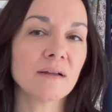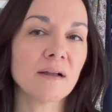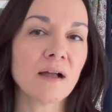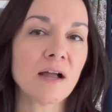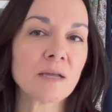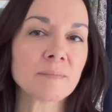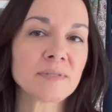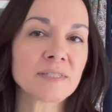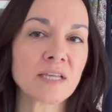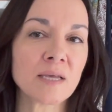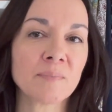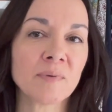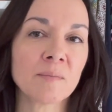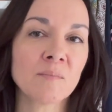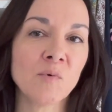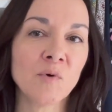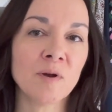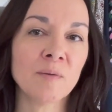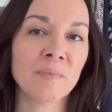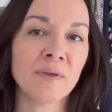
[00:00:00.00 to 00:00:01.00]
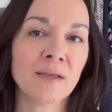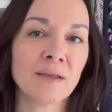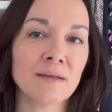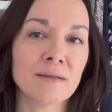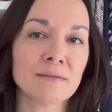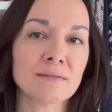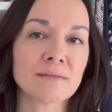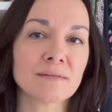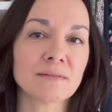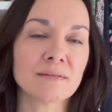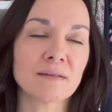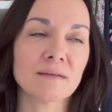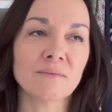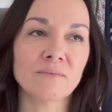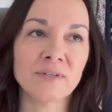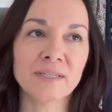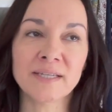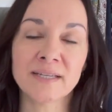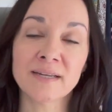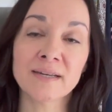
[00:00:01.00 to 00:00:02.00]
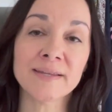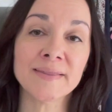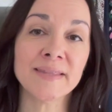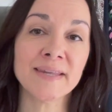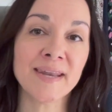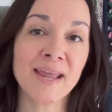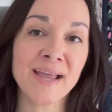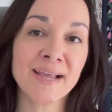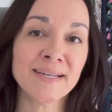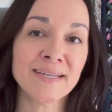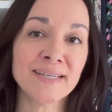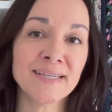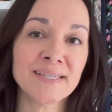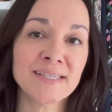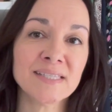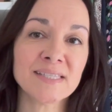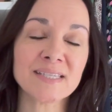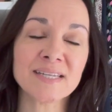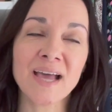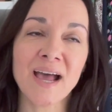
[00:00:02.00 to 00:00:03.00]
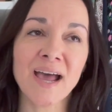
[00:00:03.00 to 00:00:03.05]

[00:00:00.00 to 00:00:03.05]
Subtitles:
I'm skipping more because we did it in the 90s and